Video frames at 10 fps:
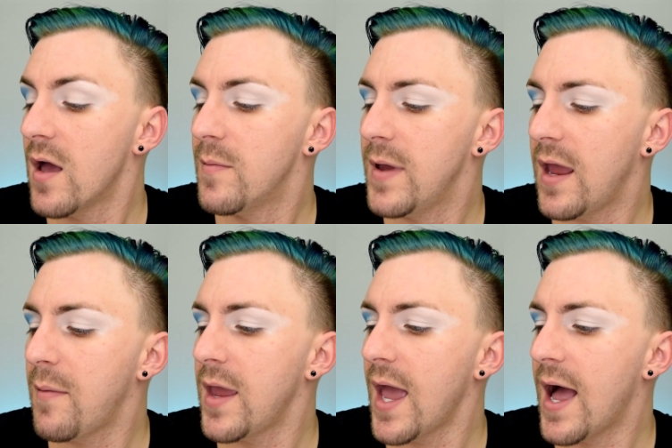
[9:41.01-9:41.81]

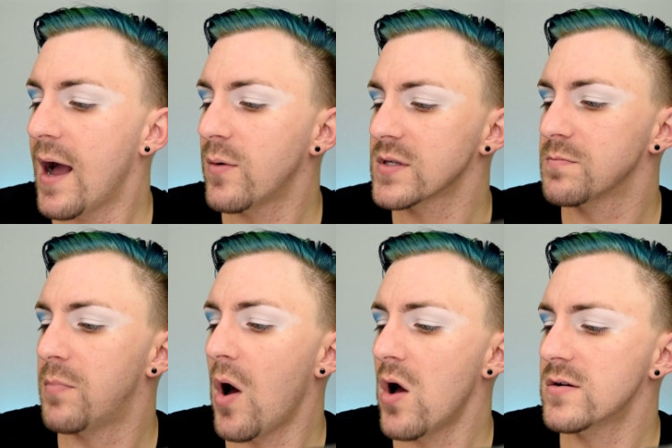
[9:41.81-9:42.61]
Baby, I
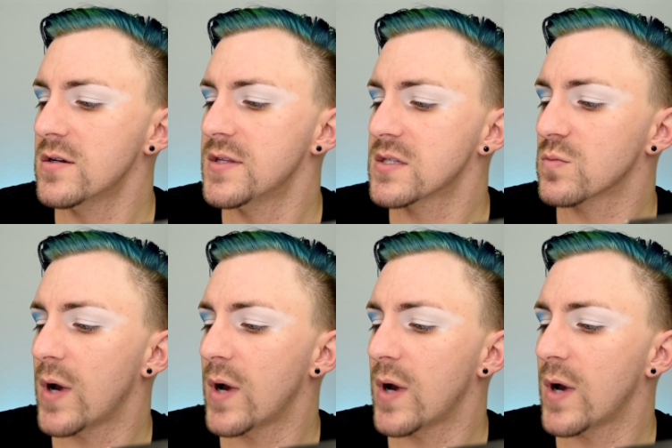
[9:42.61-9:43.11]
was born